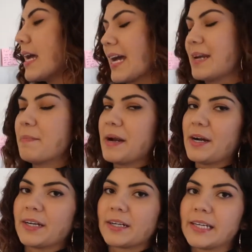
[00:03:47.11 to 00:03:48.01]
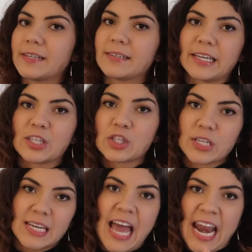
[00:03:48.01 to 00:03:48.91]
American
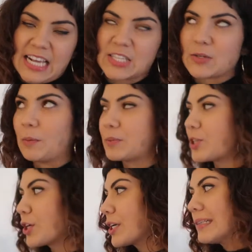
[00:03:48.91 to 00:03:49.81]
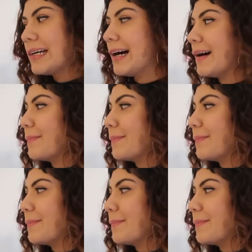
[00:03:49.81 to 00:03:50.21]
kinetic sculptor.